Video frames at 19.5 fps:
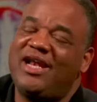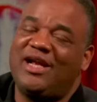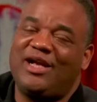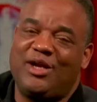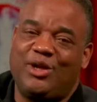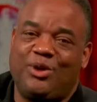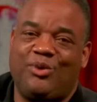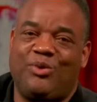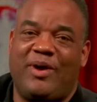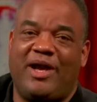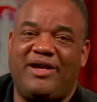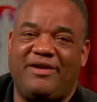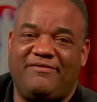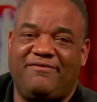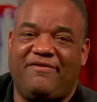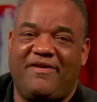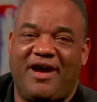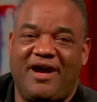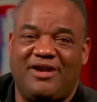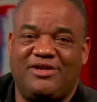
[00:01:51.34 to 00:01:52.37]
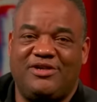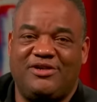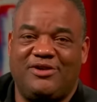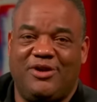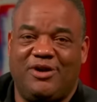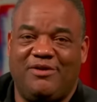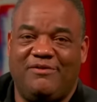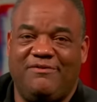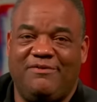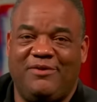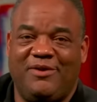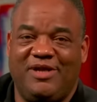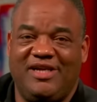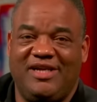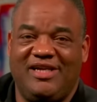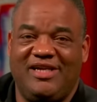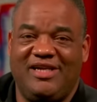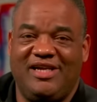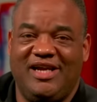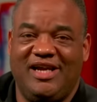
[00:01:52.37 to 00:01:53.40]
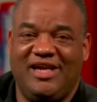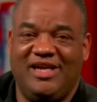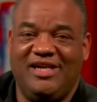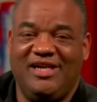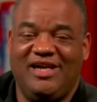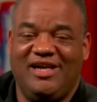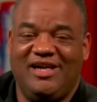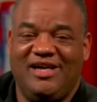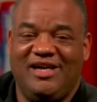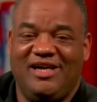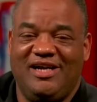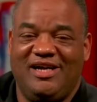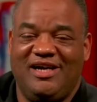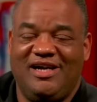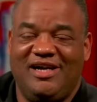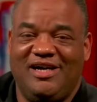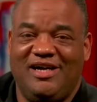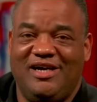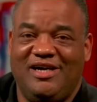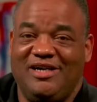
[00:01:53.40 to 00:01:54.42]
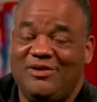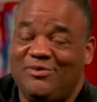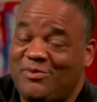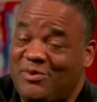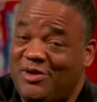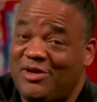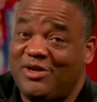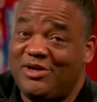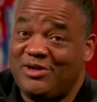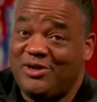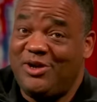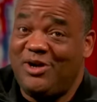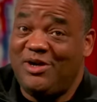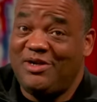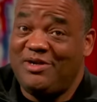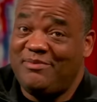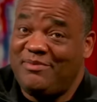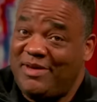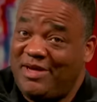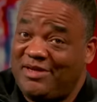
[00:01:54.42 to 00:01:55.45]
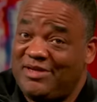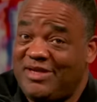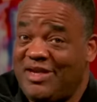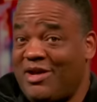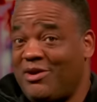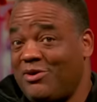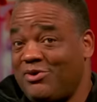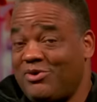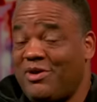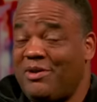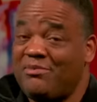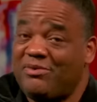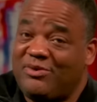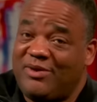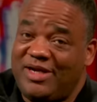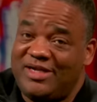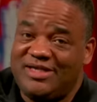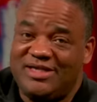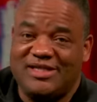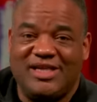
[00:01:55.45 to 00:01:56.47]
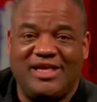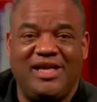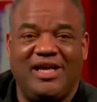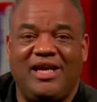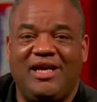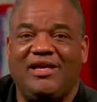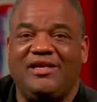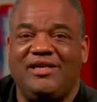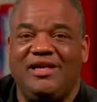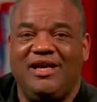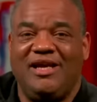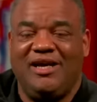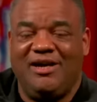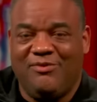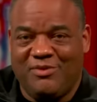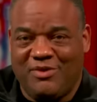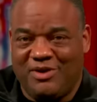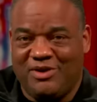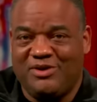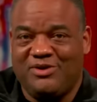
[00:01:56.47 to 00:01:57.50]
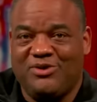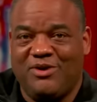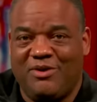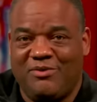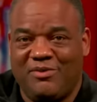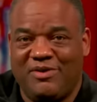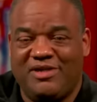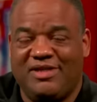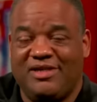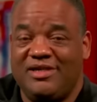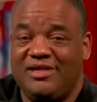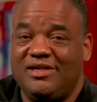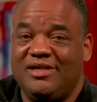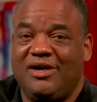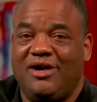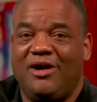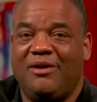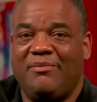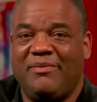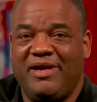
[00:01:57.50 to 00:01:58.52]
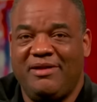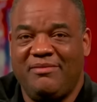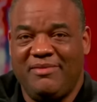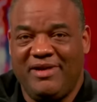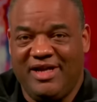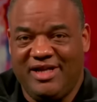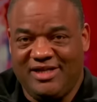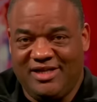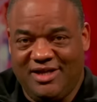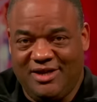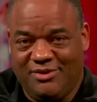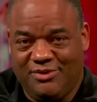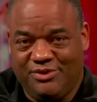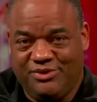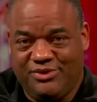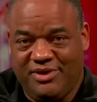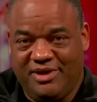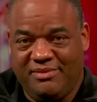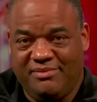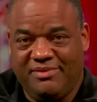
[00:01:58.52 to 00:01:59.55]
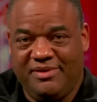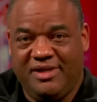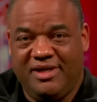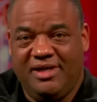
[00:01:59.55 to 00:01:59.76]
a great fire starter for you today. We're going to talk about Donald Trump, Christ is King. We're going to start with our main man, Donald Trump.